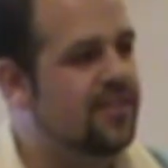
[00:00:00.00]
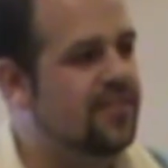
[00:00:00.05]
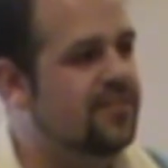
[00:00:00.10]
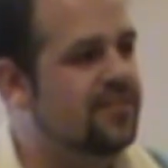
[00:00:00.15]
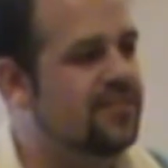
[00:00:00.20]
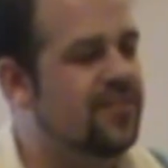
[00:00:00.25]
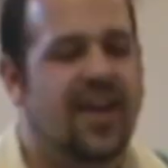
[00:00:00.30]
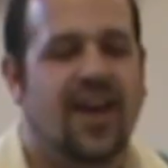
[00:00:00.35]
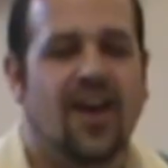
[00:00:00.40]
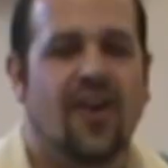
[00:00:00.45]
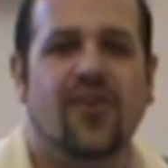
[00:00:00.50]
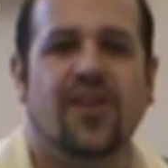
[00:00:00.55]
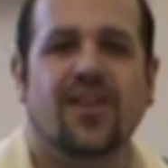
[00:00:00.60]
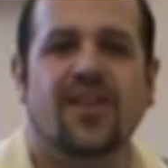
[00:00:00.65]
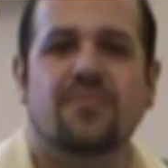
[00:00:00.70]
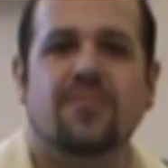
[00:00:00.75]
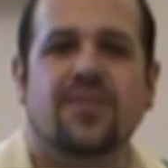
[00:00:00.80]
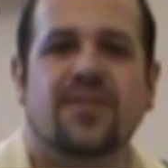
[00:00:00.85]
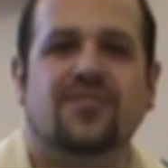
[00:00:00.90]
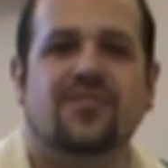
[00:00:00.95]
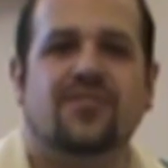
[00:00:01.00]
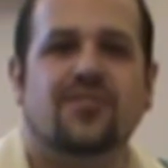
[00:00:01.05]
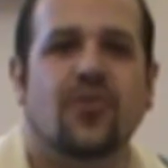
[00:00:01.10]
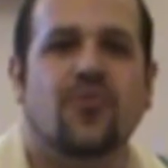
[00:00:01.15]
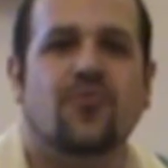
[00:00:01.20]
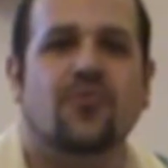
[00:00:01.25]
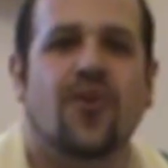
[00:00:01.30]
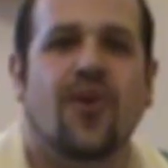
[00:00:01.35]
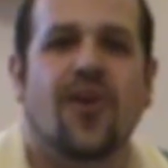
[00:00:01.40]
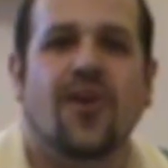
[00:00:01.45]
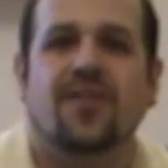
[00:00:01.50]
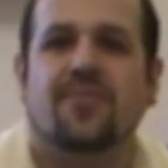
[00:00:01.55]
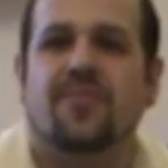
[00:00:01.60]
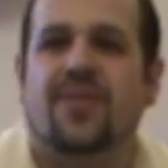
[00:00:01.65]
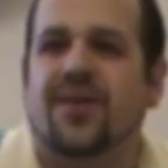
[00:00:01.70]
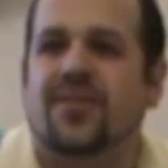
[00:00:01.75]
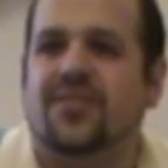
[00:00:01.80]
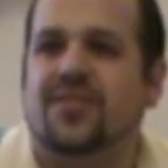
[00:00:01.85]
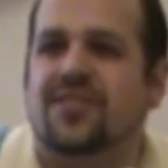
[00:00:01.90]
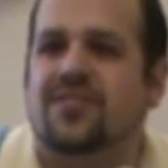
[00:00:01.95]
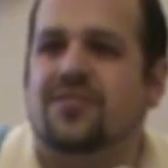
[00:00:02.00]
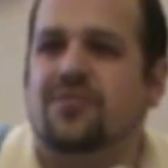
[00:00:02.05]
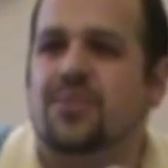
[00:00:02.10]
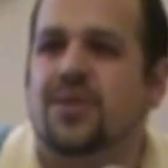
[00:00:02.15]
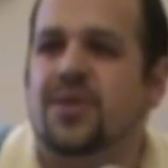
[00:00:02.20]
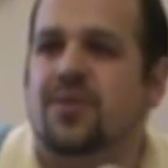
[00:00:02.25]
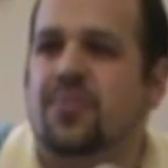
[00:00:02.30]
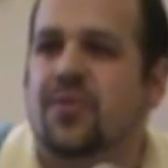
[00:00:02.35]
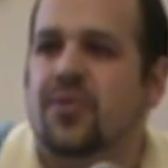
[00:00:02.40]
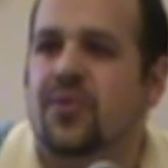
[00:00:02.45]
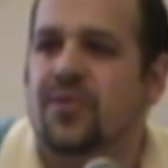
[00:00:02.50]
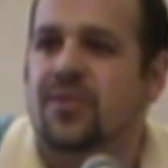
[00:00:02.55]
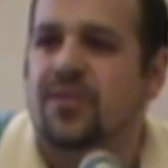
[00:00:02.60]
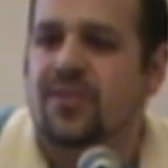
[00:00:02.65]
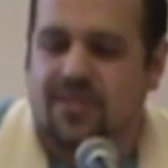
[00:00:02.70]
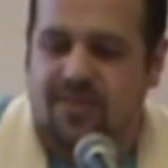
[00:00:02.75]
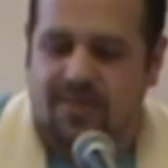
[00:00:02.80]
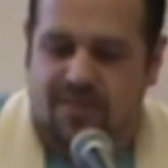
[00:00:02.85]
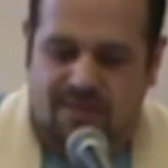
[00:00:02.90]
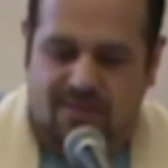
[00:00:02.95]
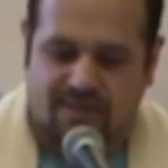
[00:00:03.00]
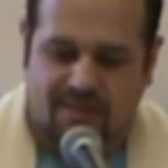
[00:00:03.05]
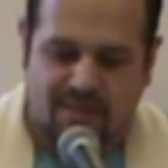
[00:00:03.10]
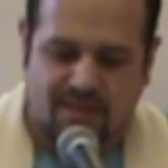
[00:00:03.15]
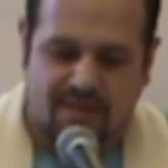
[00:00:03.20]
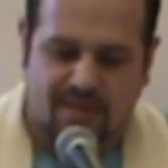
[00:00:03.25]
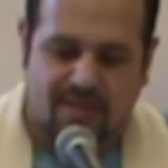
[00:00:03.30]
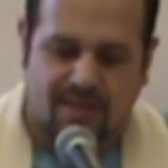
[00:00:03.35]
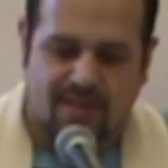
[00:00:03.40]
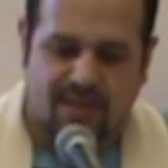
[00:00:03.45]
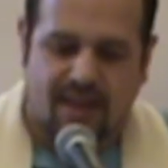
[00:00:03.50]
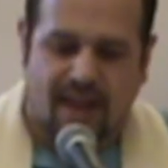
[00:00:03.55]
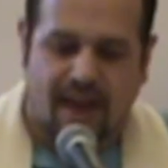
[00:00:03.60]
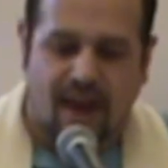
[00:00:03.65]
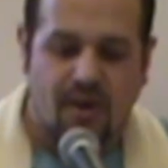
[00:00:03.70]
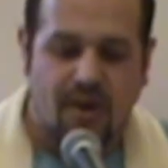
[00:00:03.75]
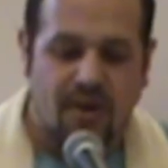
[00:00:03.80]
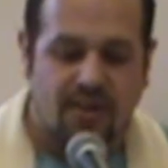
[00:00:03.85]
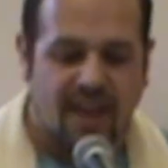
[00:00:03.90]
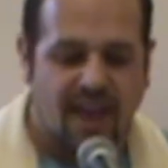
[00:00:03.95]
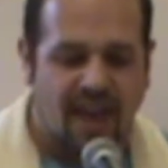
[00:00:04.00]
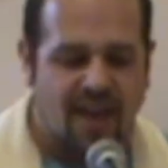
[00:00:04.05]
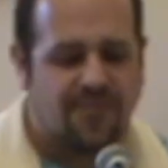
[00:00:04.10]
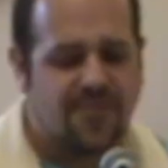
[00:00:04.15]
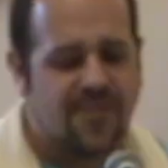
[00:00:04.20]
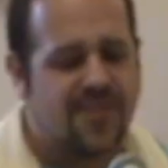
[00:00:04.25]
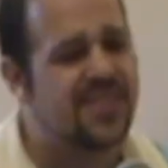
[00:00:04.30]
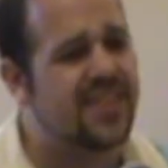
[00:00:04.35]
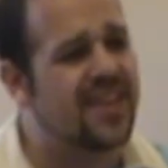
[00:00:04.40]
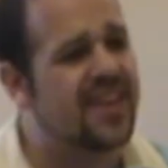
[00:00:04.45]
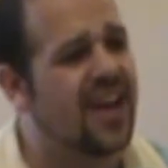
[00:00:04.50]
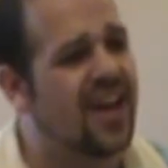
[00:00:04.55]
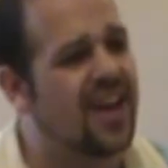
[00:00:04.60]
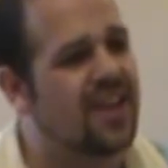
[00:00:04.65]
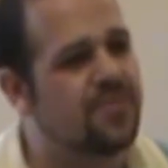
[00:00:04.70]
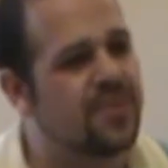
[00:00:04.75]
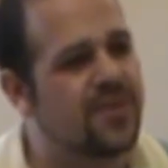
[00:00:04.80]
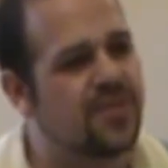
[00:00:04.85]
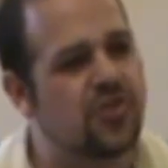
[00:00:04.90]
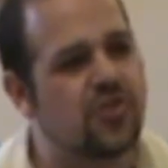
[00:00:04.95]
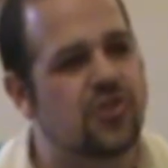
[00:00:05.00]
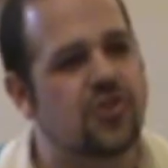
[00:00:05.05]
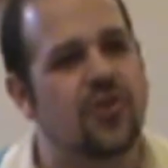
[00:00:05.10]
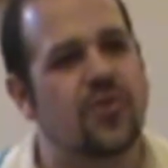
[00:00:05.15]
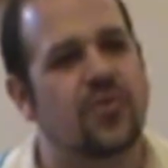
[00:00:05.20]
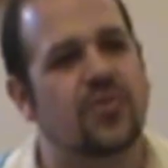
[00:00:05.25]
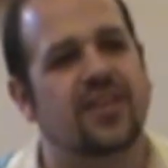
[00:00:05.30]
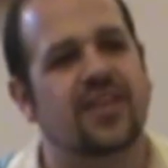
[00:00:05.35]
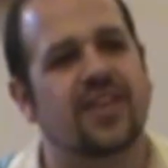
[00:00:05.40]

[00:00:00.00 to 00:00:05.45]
So how had I been so wrong about these people? How had everything I'd been shown